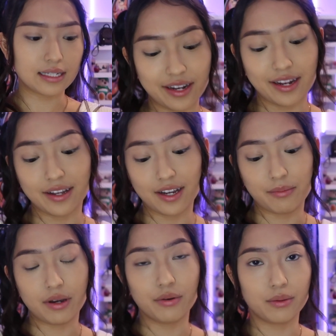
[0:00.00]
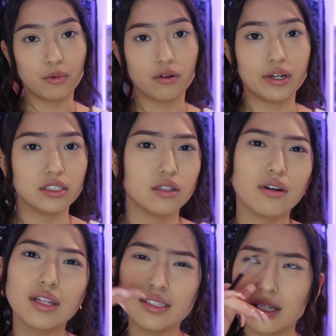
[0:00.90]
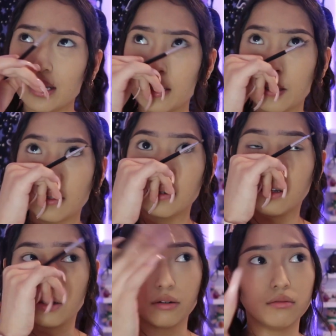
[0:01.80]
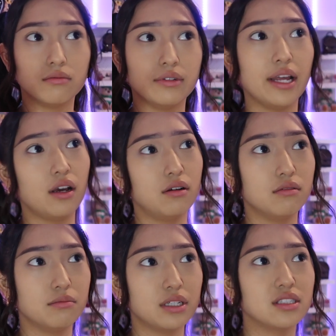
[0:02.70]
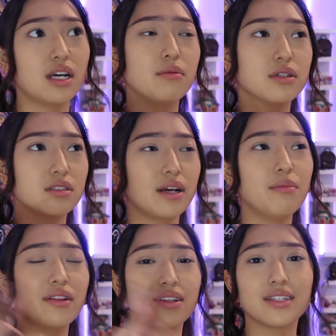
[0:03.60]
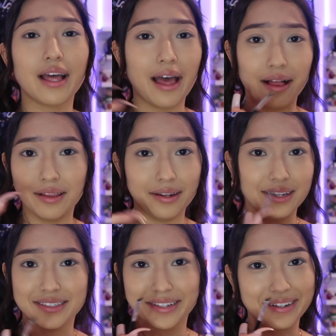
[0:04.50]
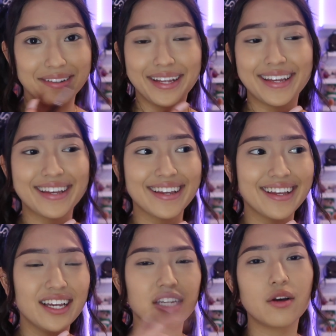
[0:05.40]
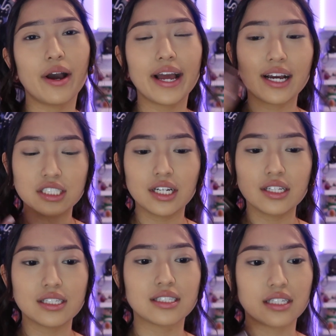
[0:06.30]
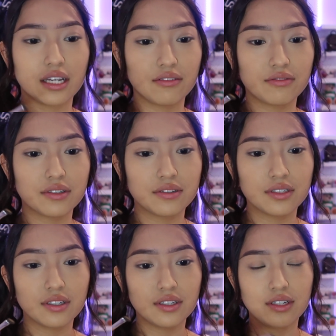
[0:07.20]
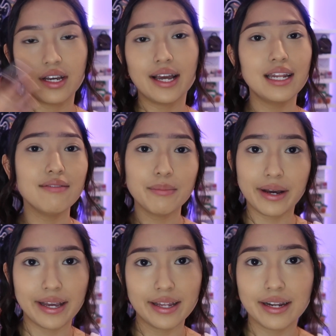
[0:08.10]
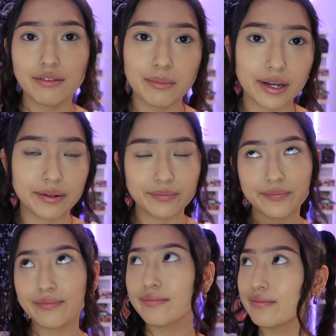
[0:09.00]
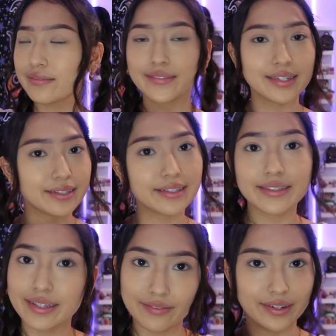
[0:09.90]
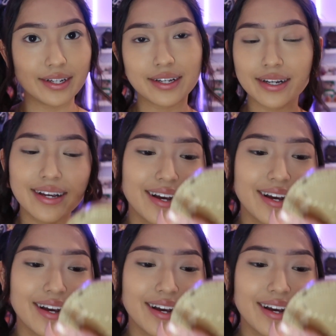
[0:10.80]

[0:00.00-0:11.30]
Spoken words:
They need to come out with more range though, unless they do now, because I bought this hella days ago. Like, no, I actually got this as a gift. I didn't even buy it, never mind. The fuck.